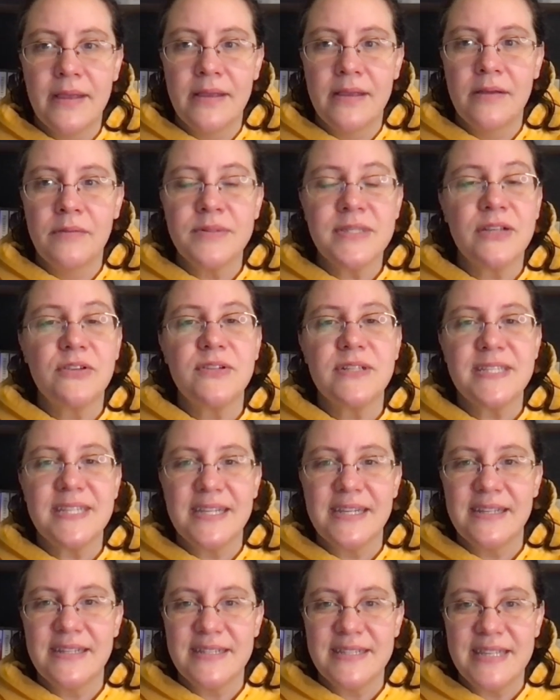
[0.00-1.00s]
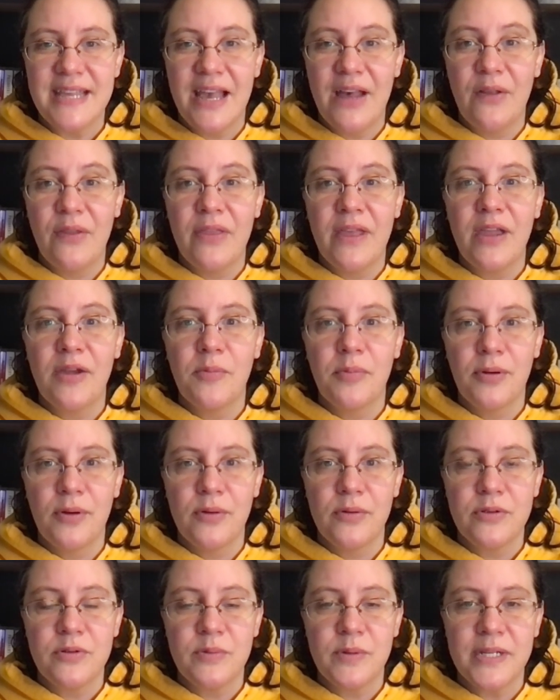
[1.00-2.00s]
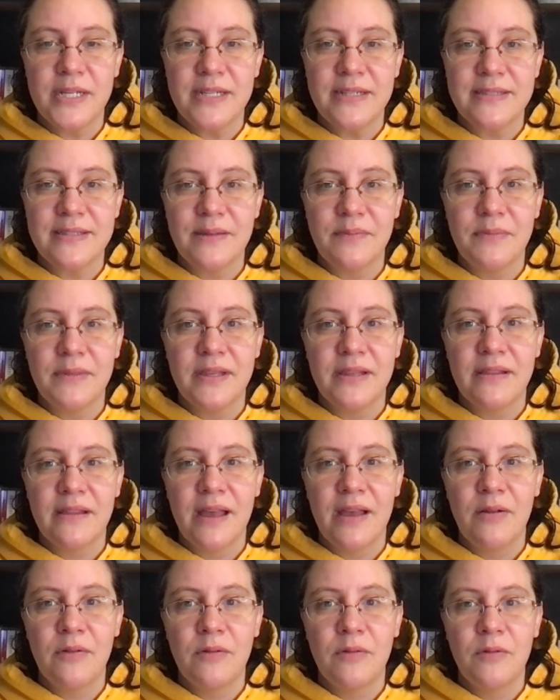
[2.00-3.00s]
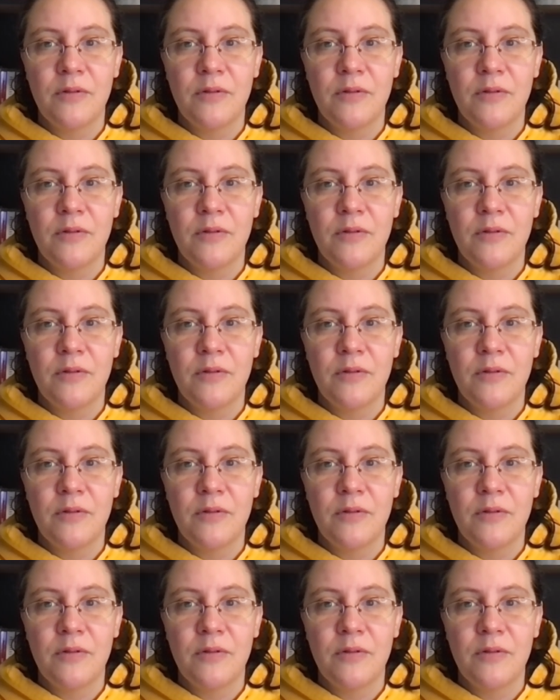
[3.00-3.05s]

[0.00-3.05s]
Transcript: it was interesting to see how they approach reading something that